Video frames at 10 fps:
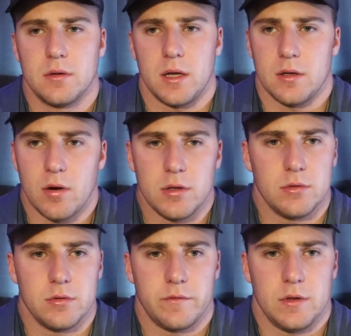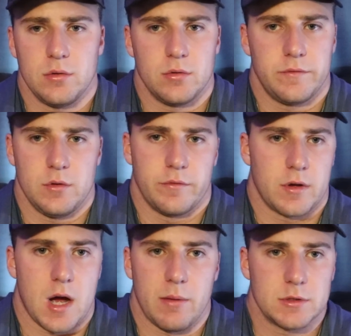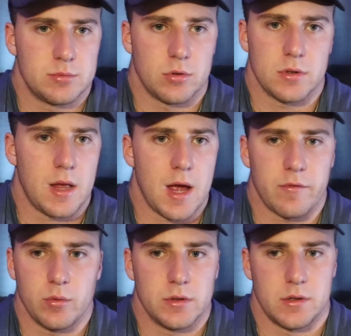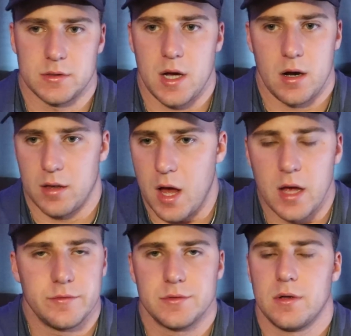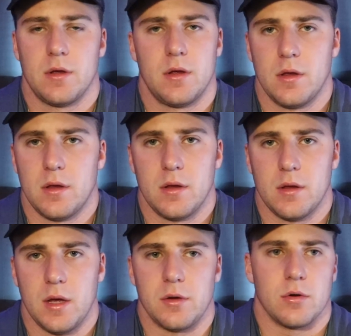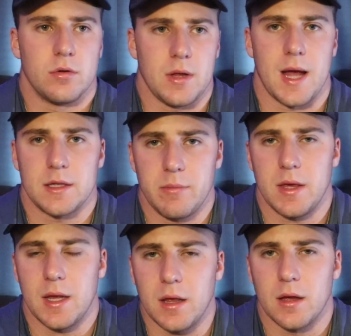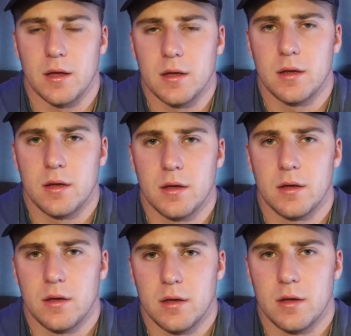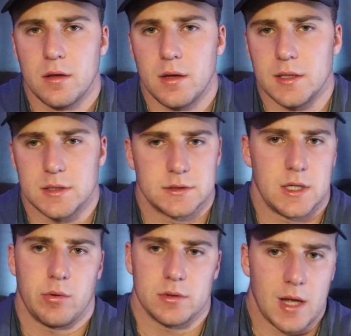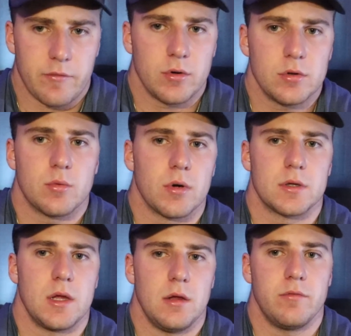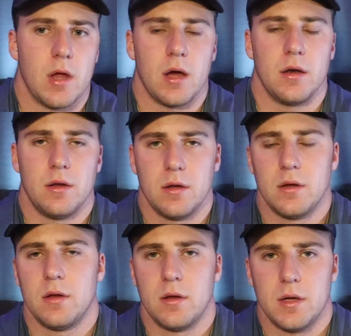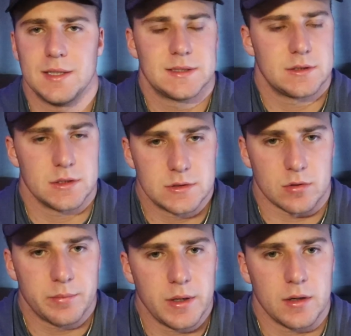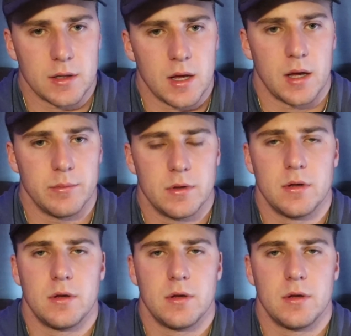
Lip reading: They know you have accomplished more than they ever will in their entire lives. And you're only at the beginning. It's because they will never do the work that you've done in such a short period of time.